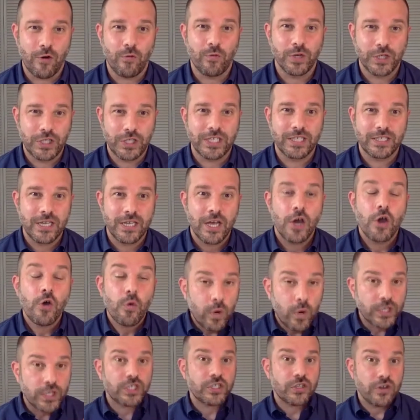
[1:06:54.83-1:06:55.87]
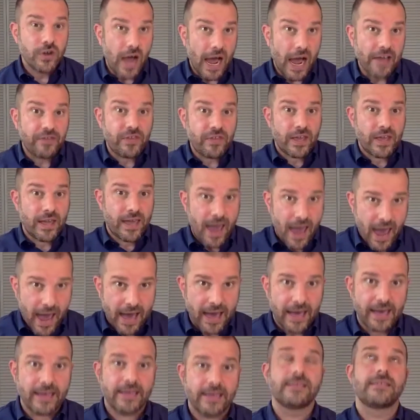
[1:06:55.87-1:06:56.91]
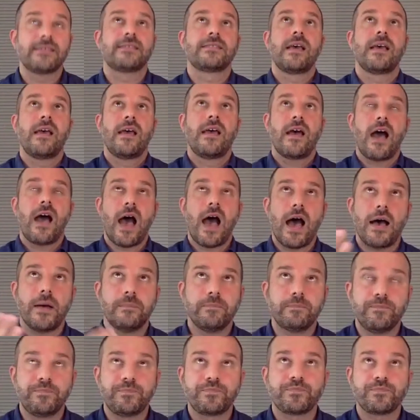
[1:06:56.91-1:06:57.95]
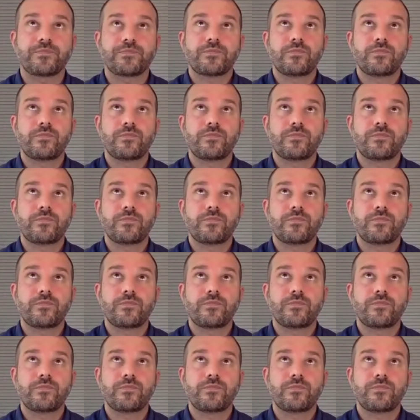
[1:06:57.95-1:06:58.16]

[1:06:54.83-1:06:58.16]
which I think has, had